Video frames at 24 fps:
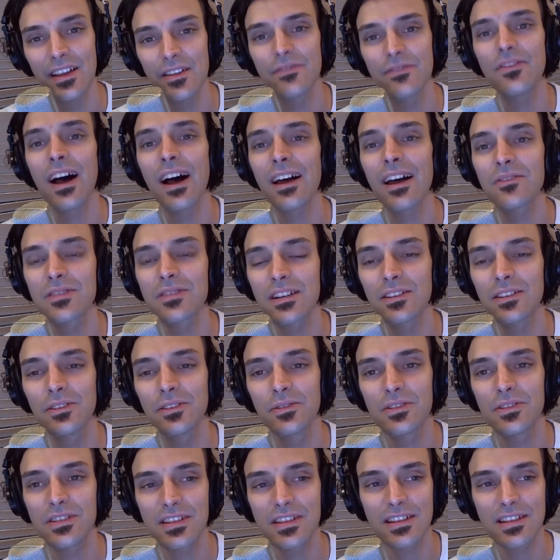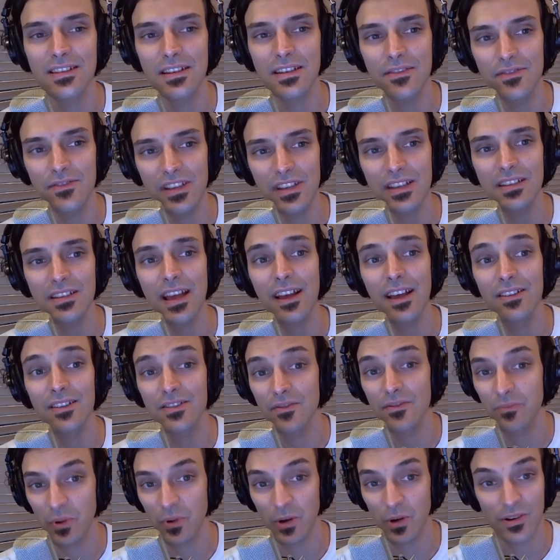The files include sensitive
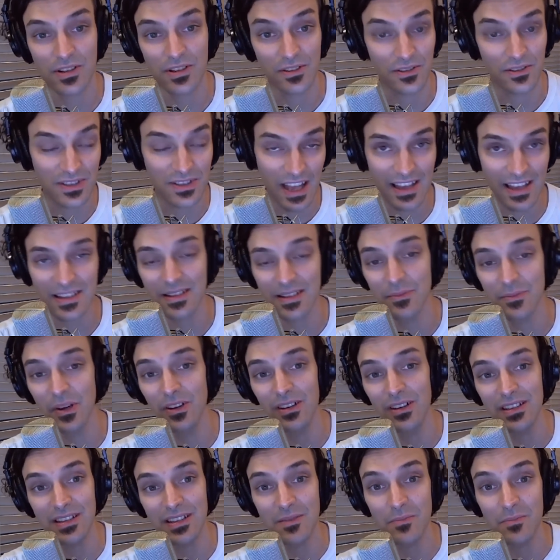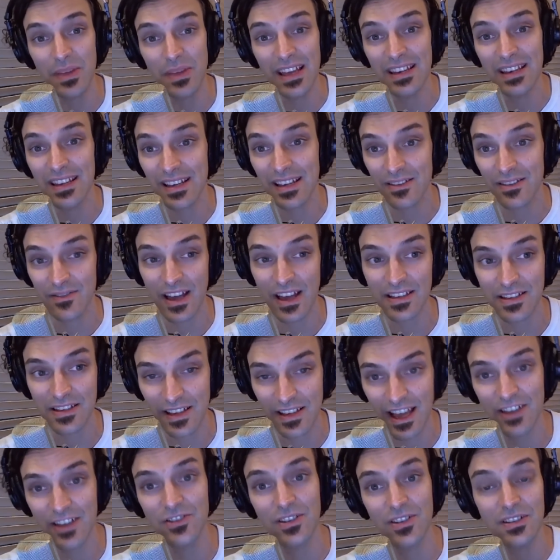details of personal testimonies and pending
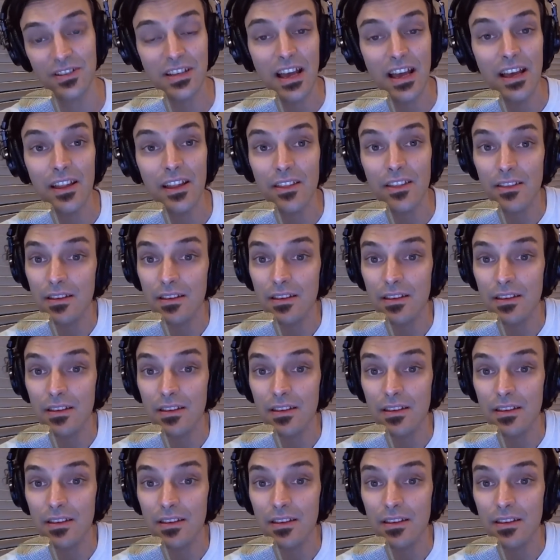investigations.